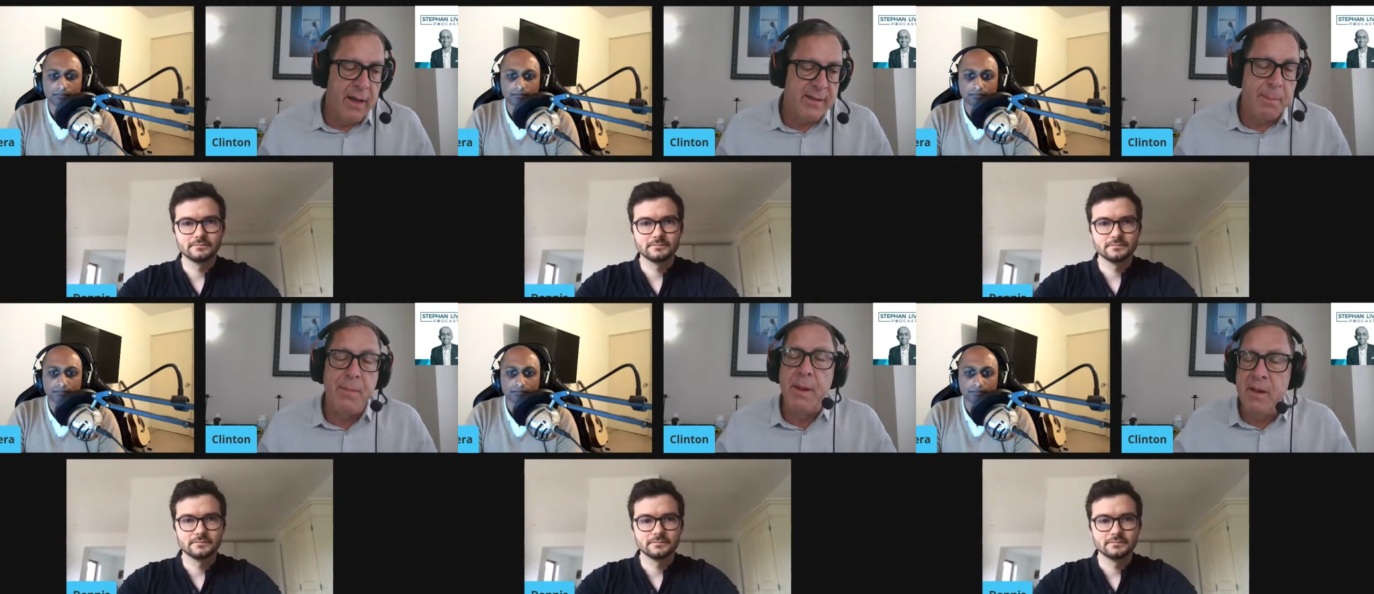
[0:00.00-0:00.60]

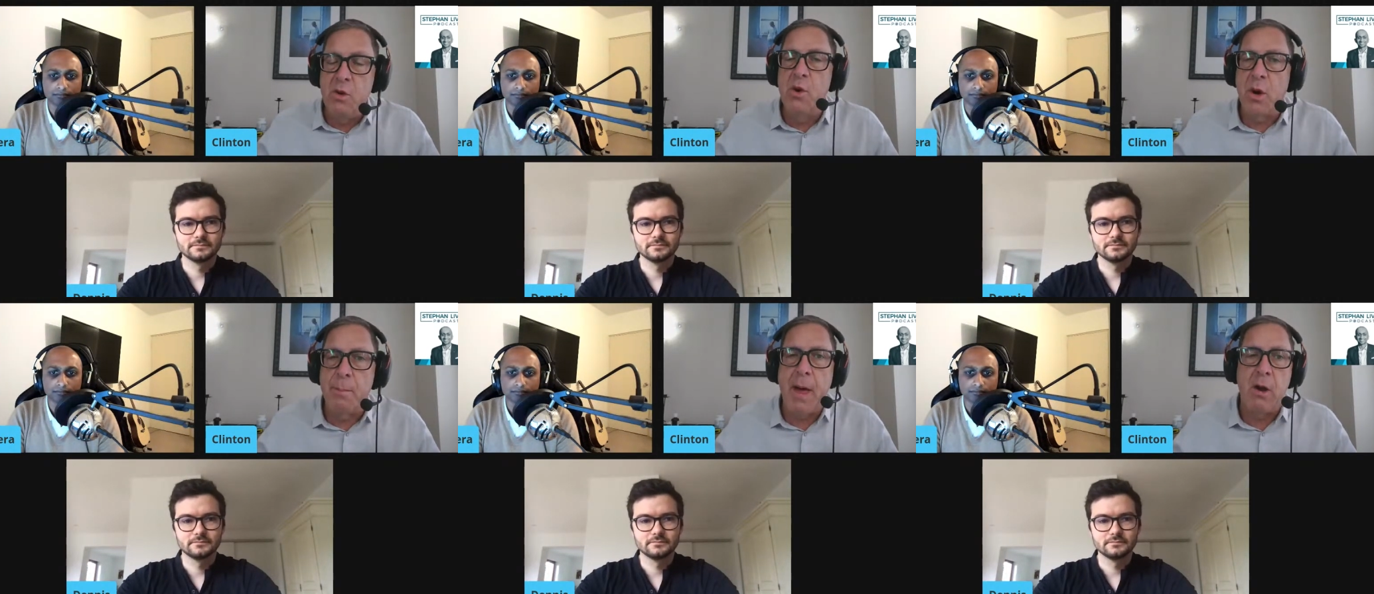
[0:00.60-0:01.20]
Speaker 1: something
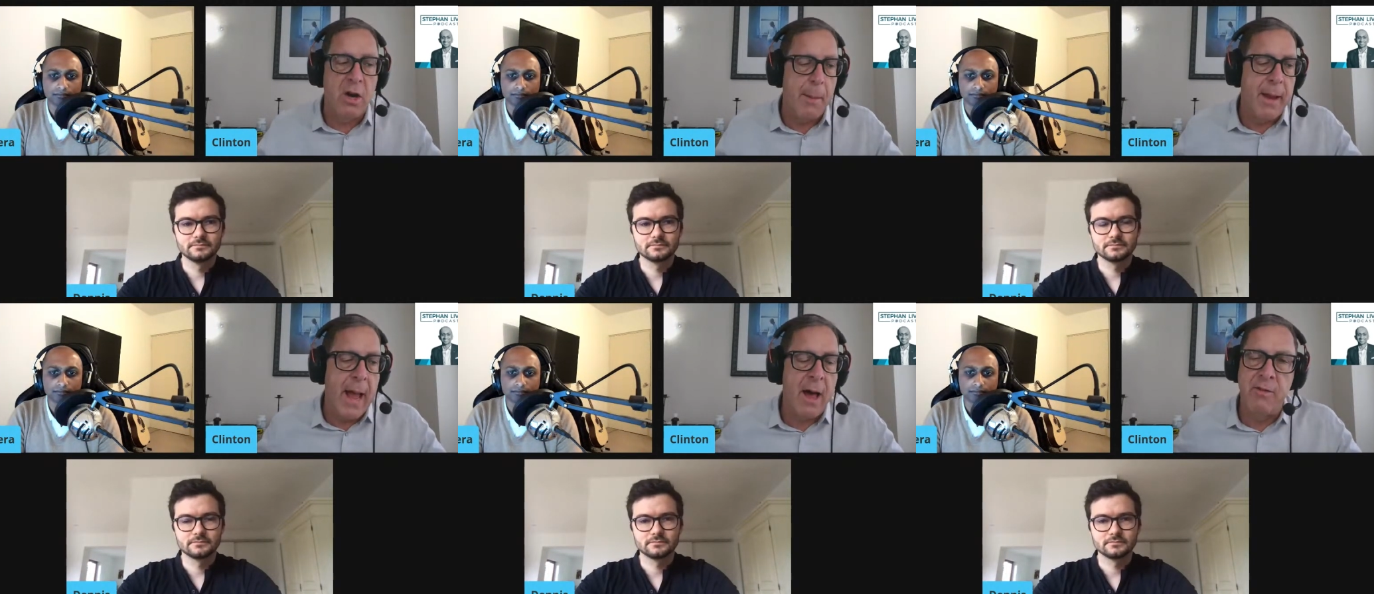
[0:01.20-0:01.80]
newer and better
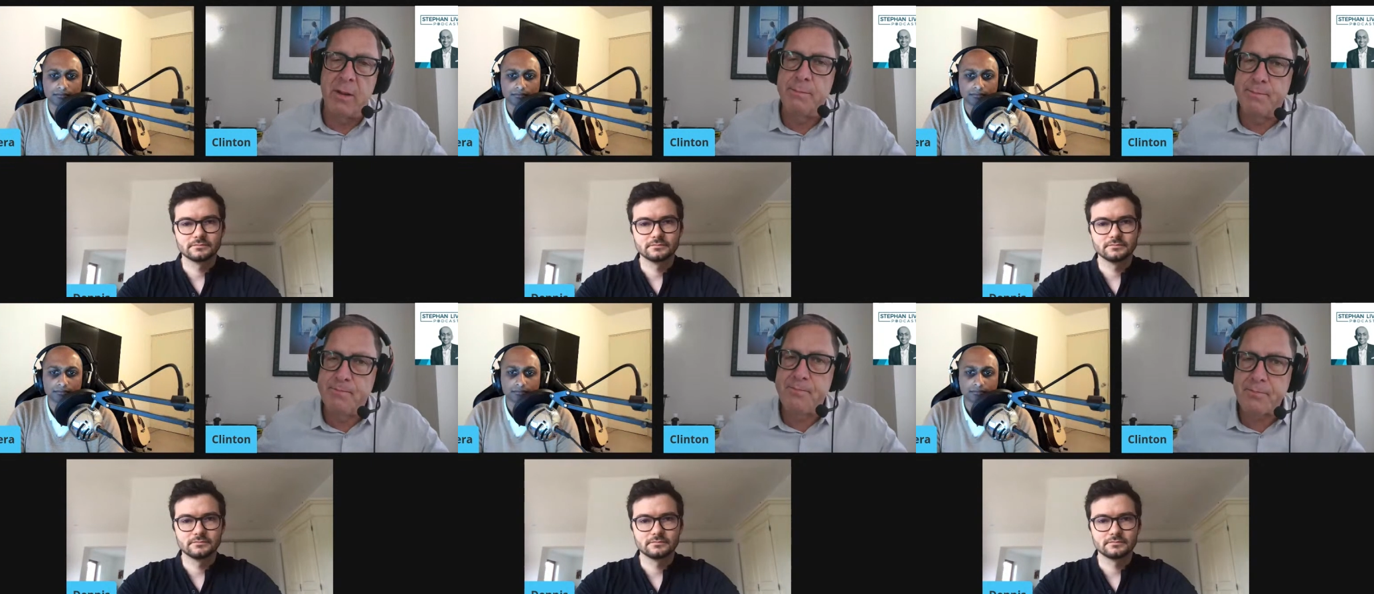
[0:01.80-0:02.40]
coming out of it.
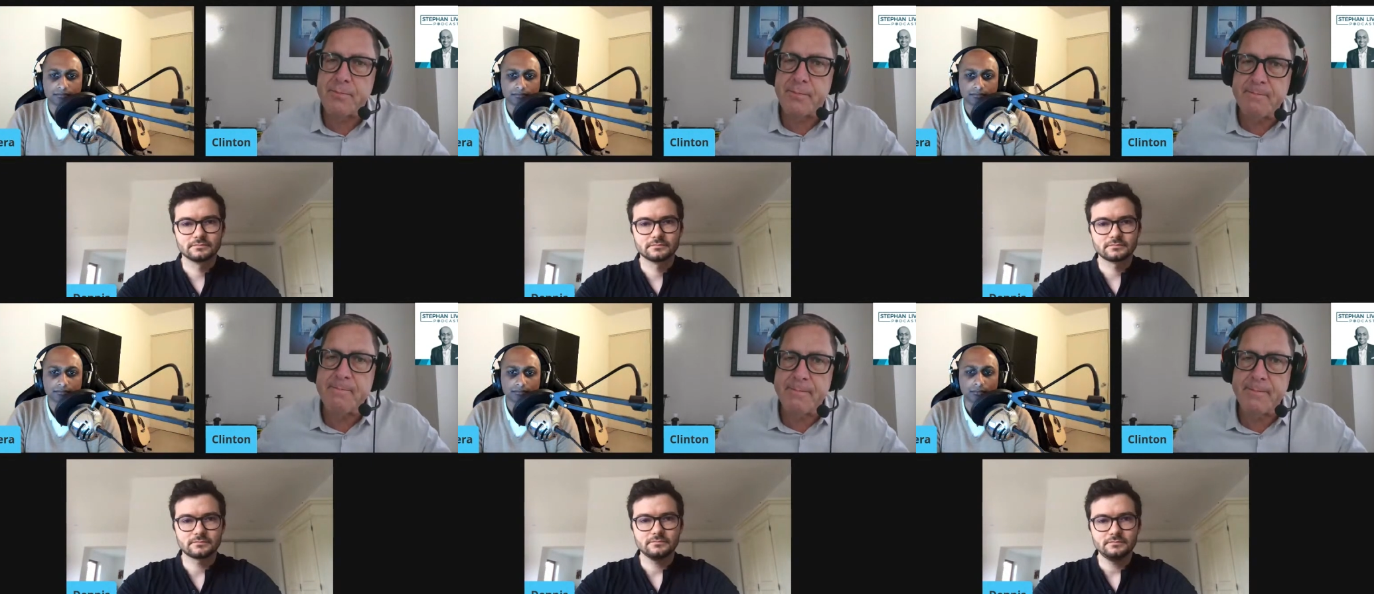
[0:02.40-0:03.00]

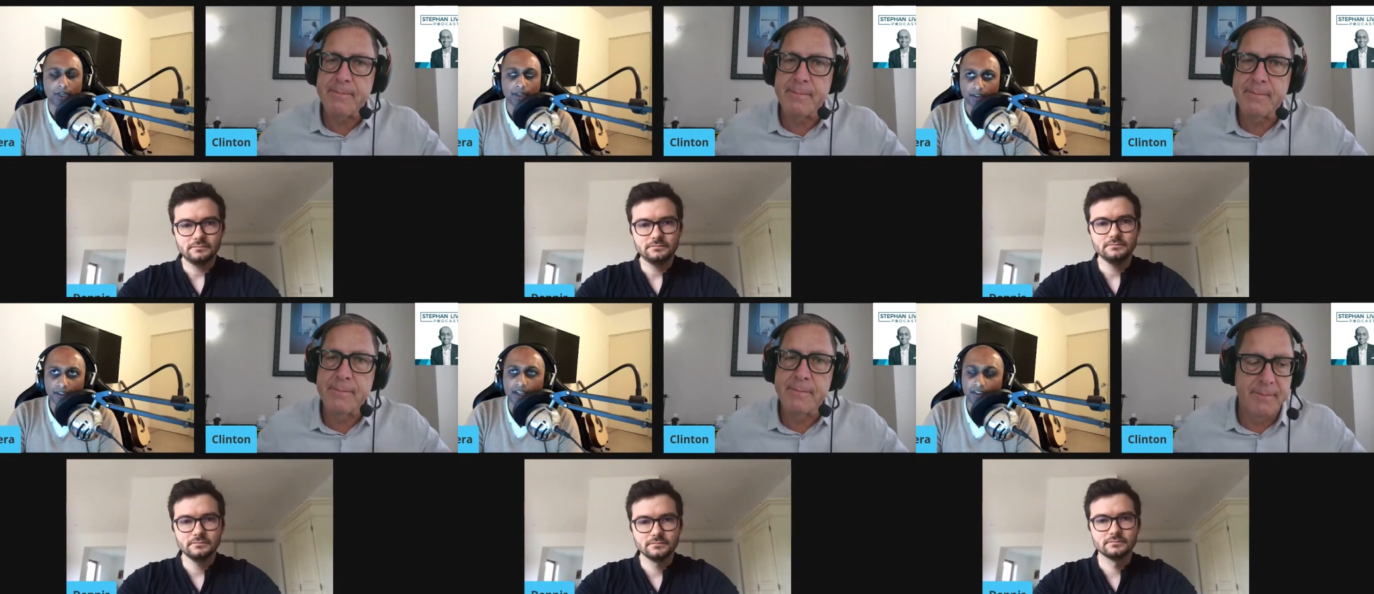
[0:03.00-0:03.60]
Speaker 2: Right.
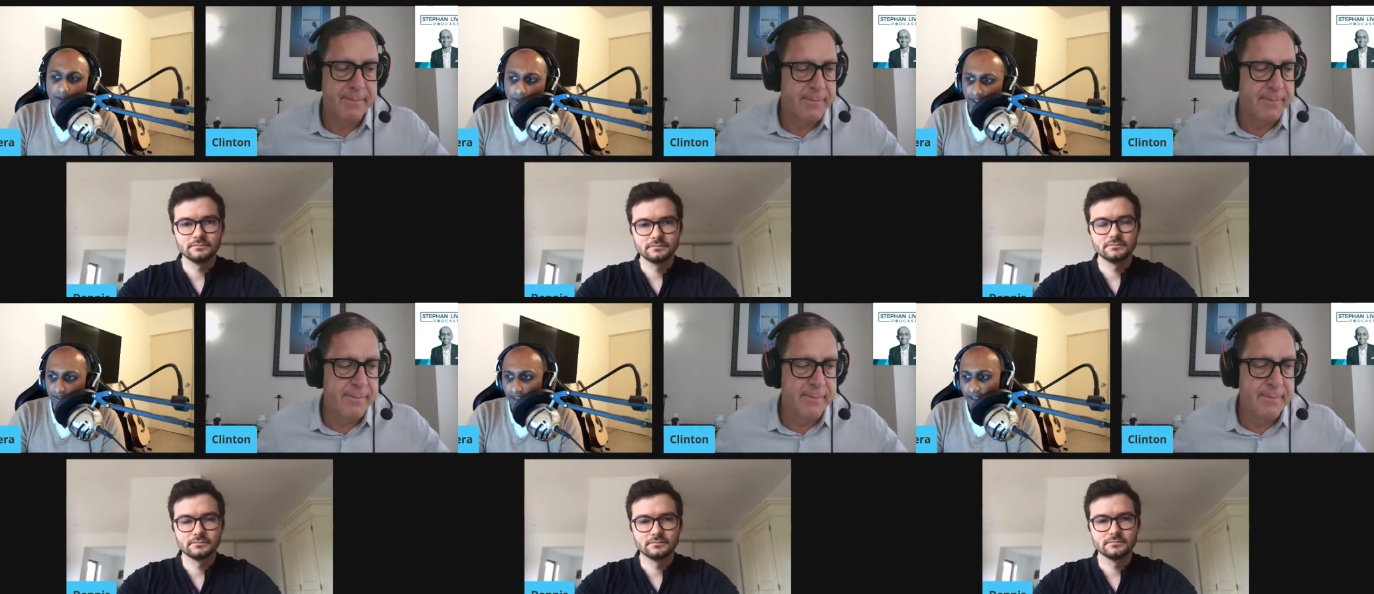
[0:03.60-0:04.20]
Yeah. So I
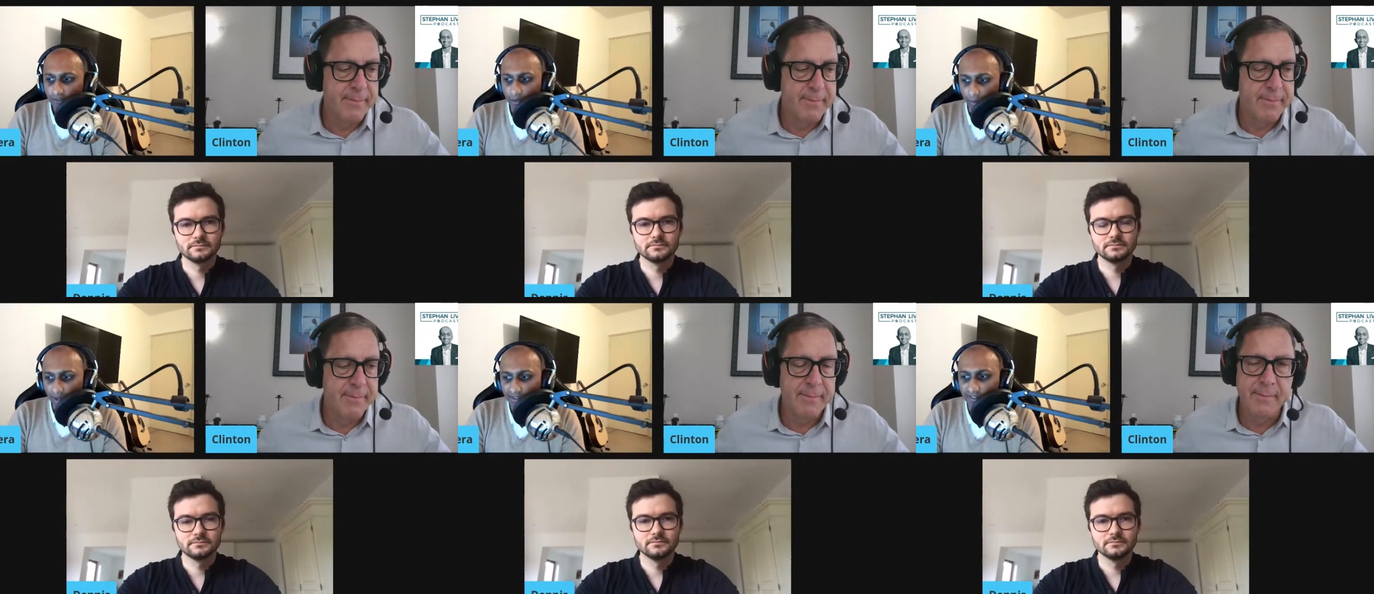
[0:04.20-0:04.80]
guess for
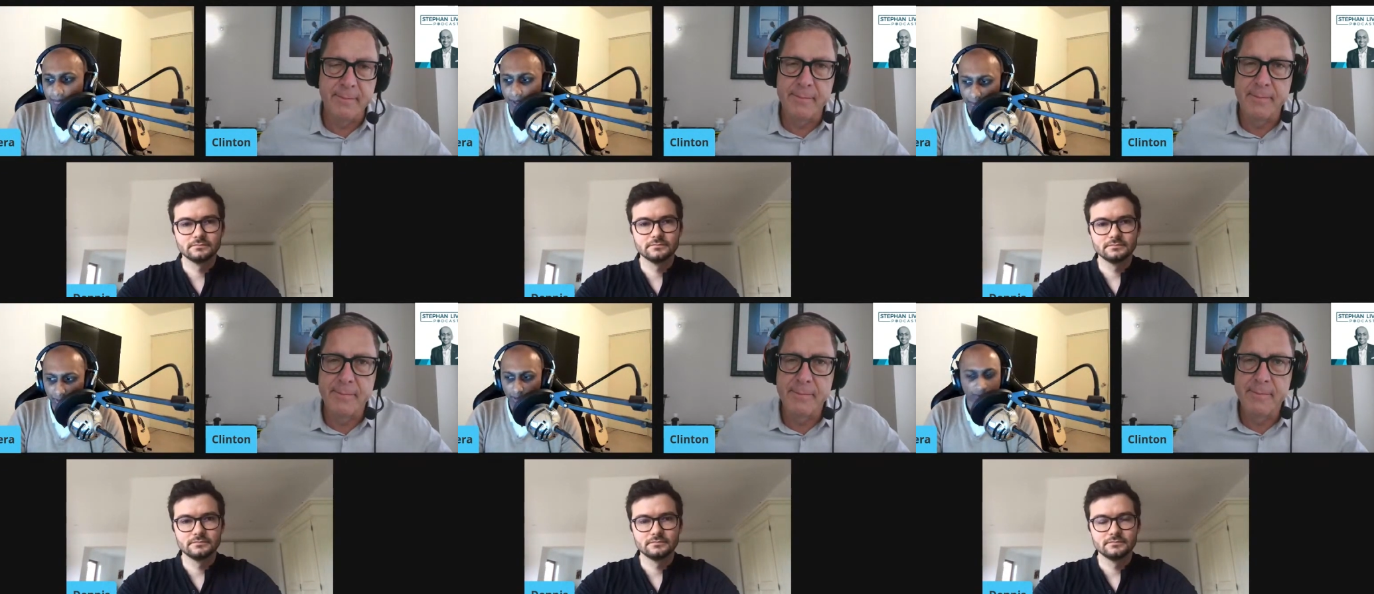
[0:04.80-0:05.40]
most
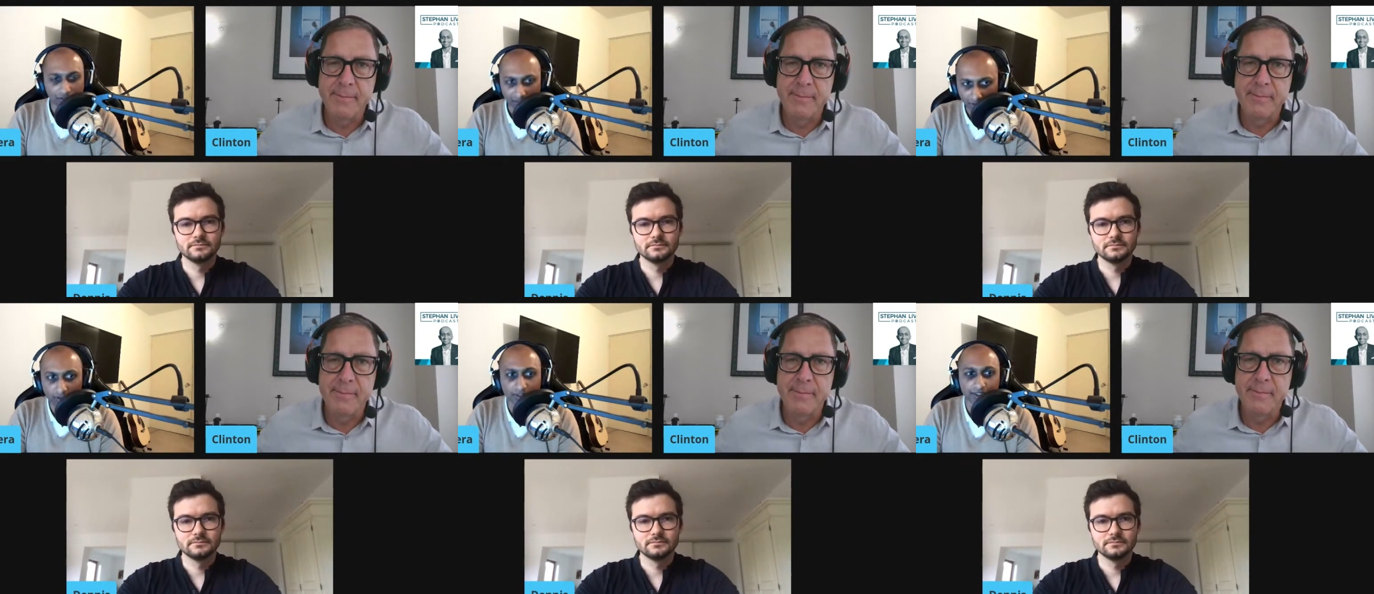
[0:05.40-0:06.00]
people who are just
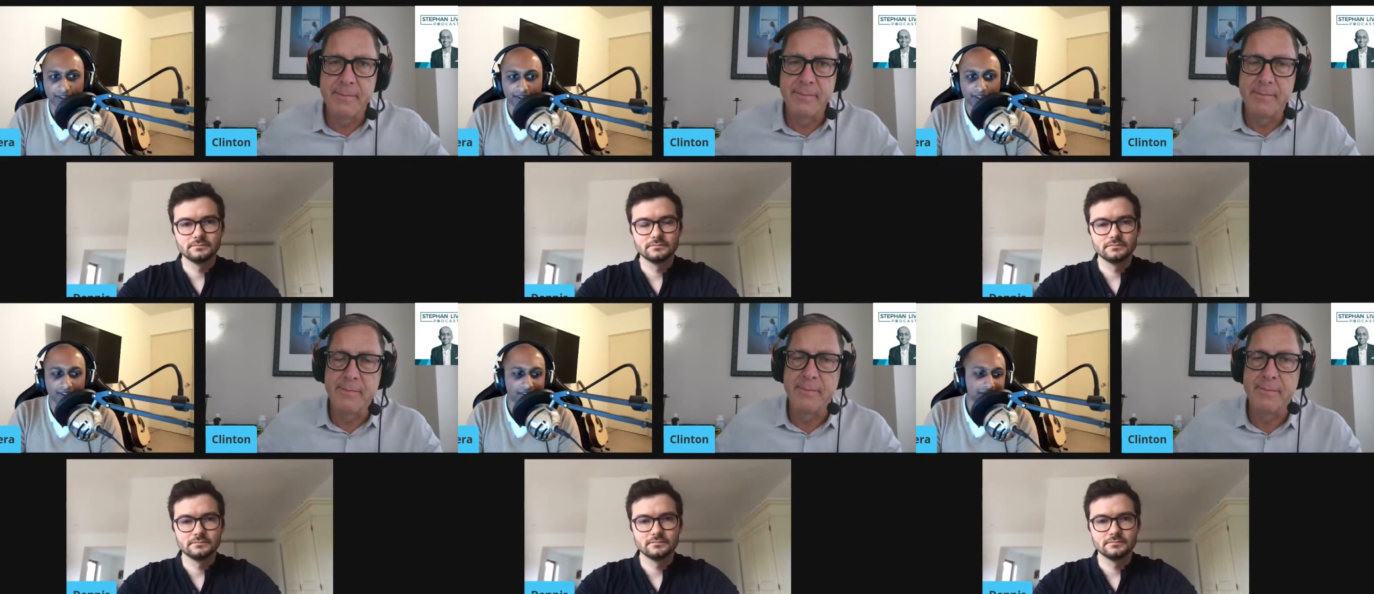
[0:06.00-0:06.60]
holding,
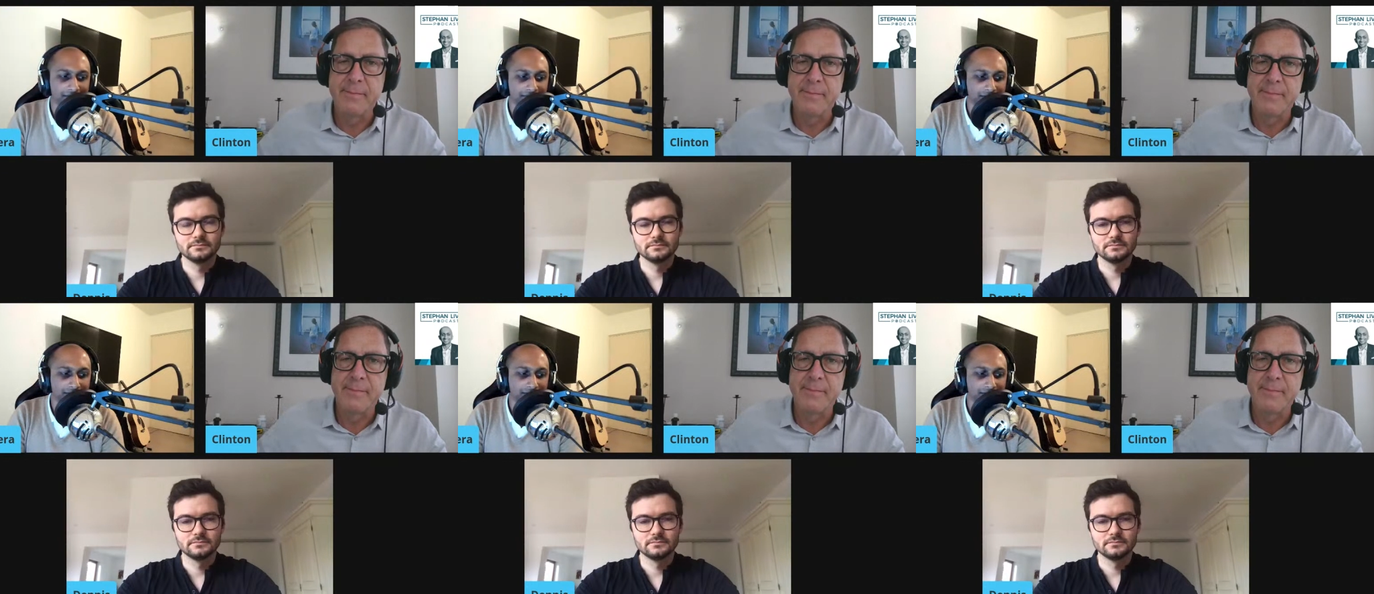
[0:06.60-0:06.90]
it's